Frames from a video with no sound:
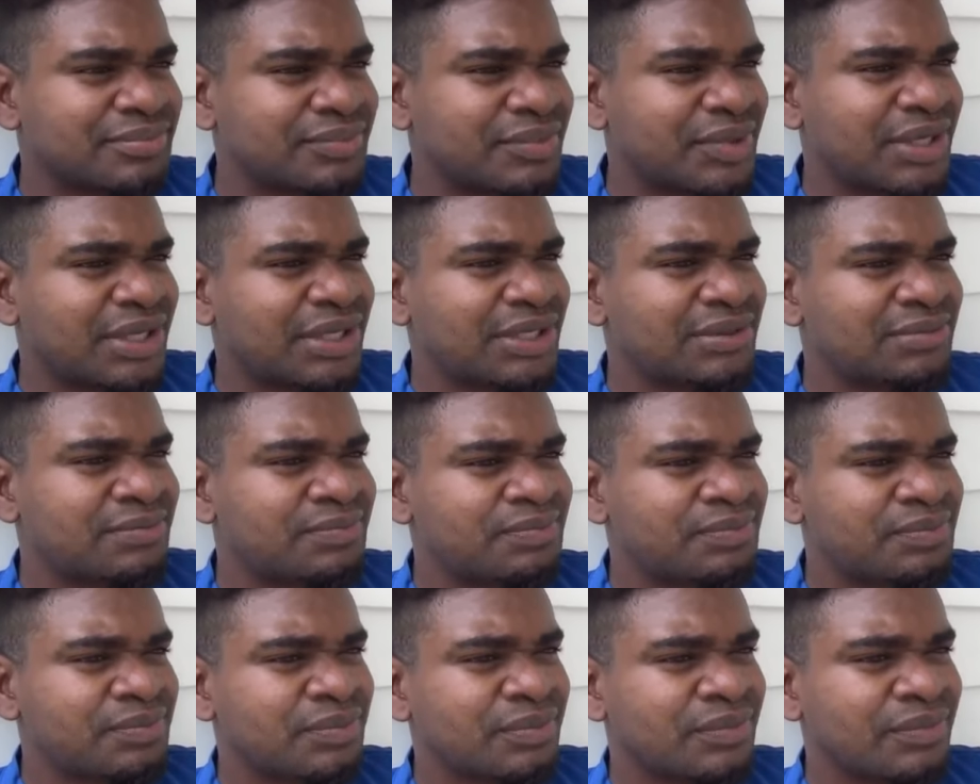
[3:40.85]
well,
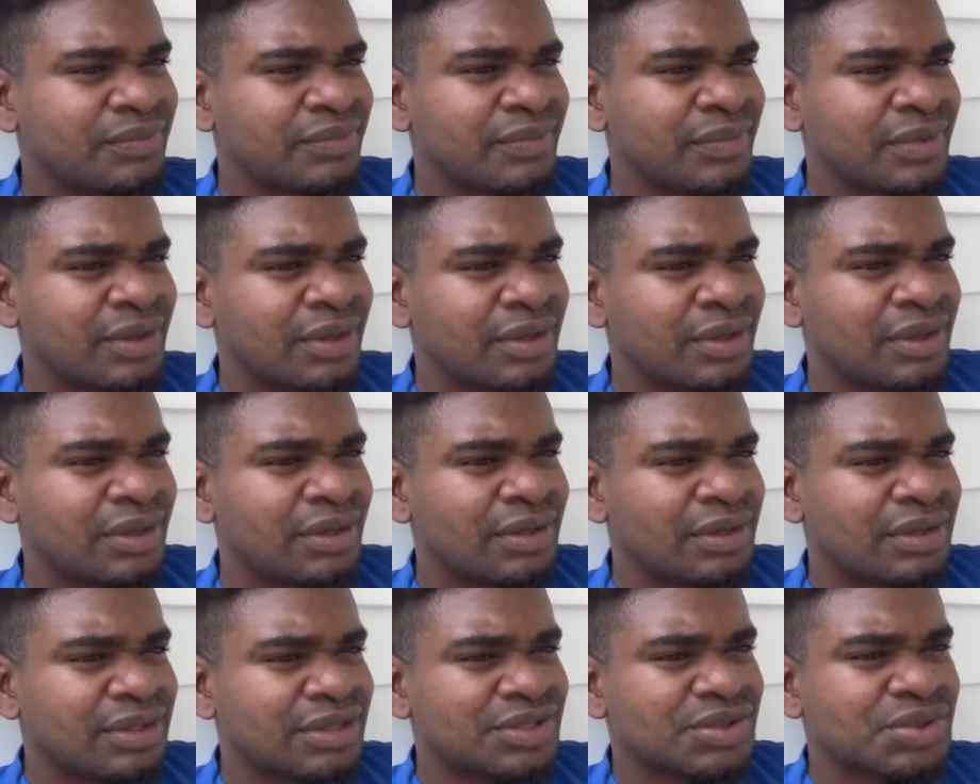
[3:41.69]

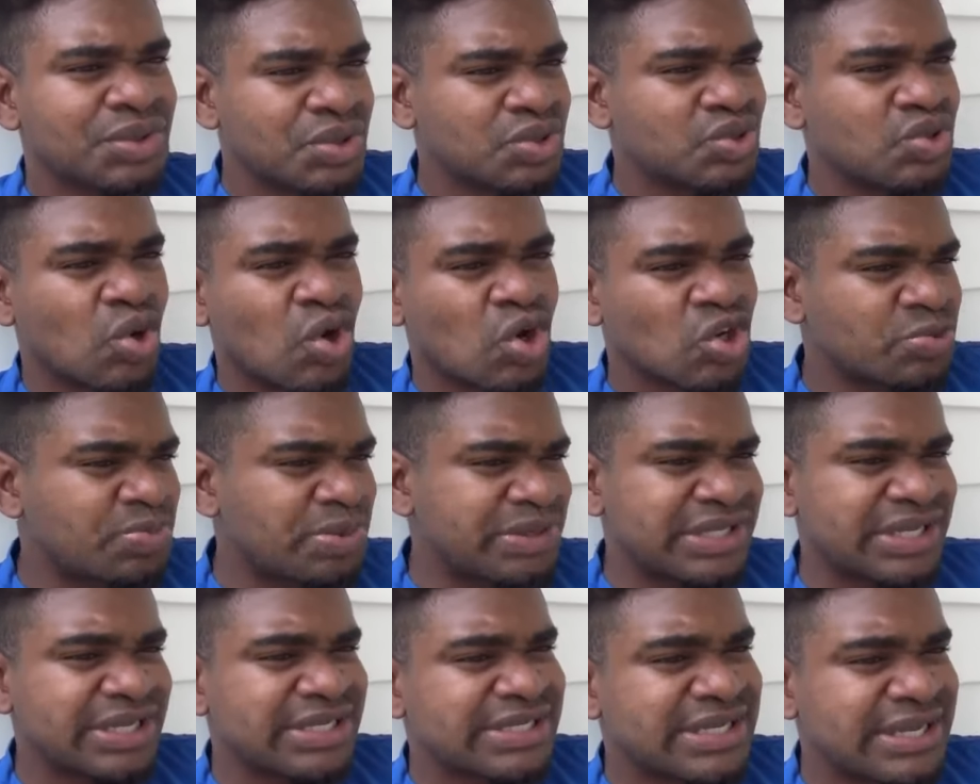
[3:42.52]
because rural
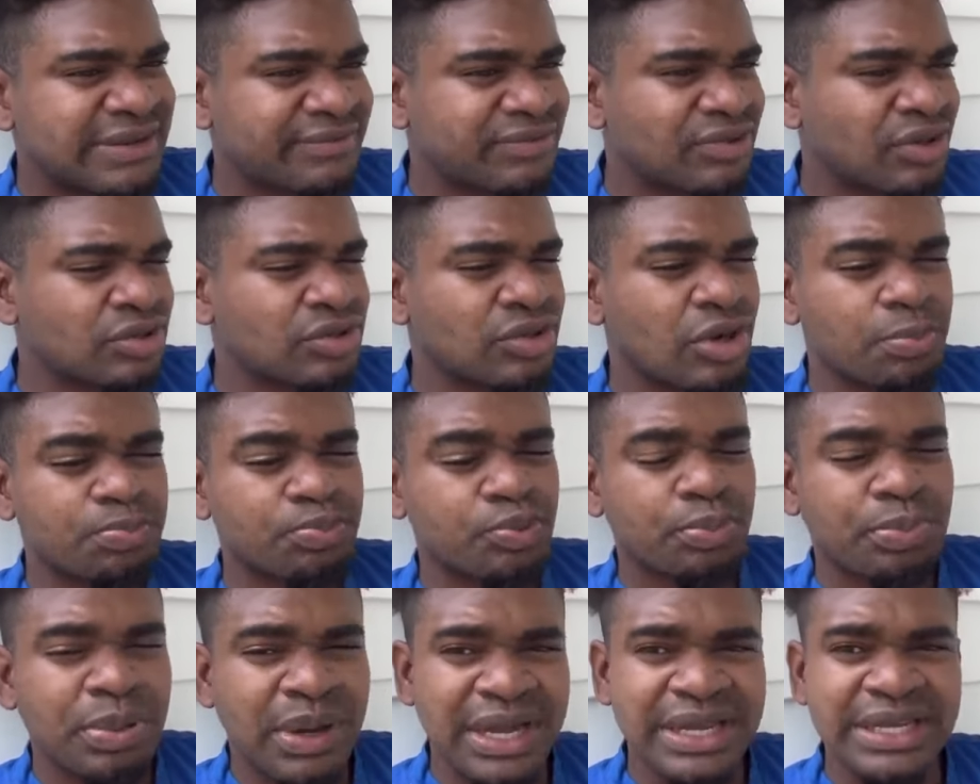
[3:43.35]
hospitals have not
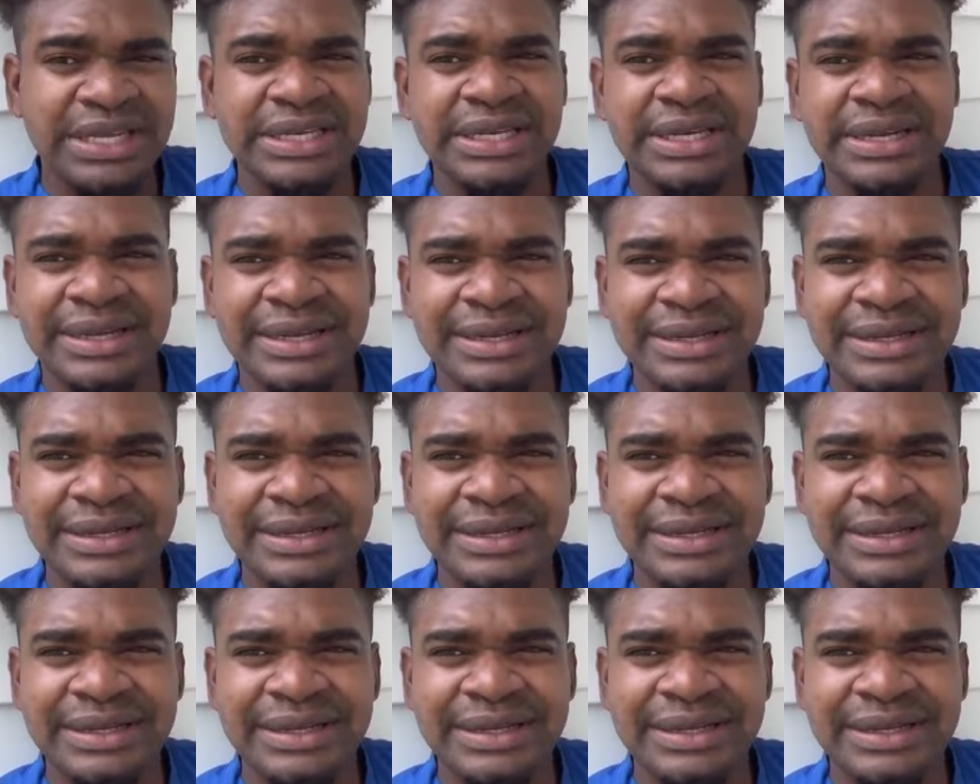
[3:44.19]
to par either.